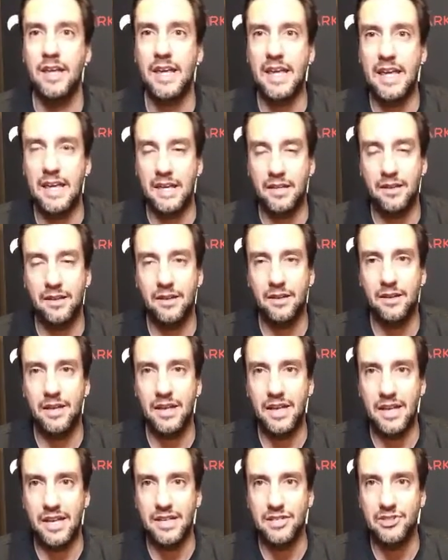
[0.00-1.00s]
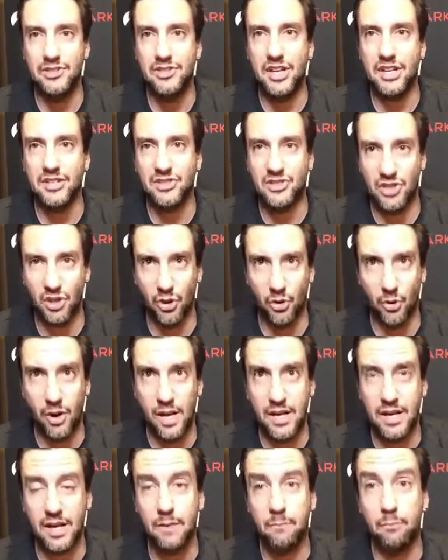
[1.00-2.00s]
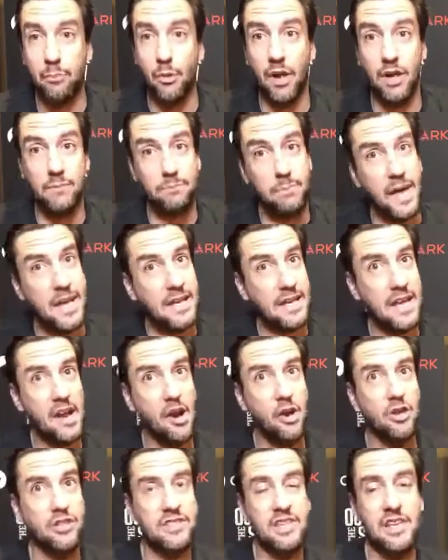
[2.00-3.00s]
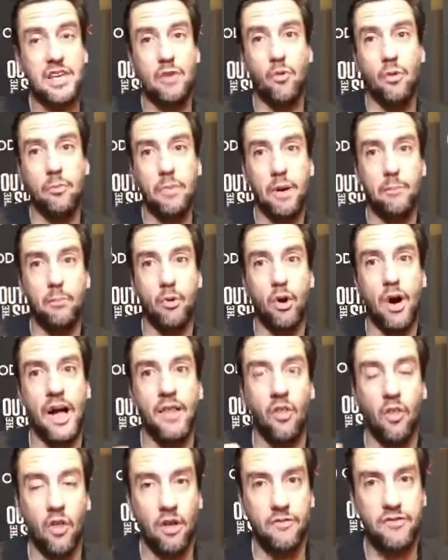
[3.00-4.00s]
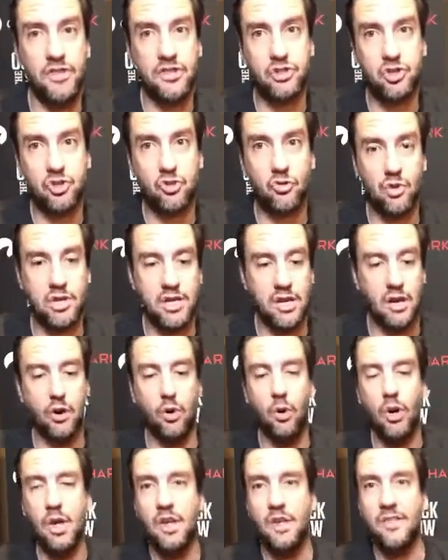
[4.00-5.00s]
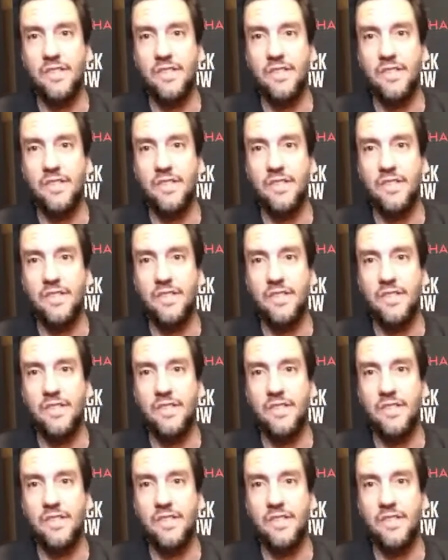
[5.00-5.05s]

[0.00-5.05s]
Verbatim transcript: It is exhilarating. Blood Bank Guarantee. Remember, I love this trio.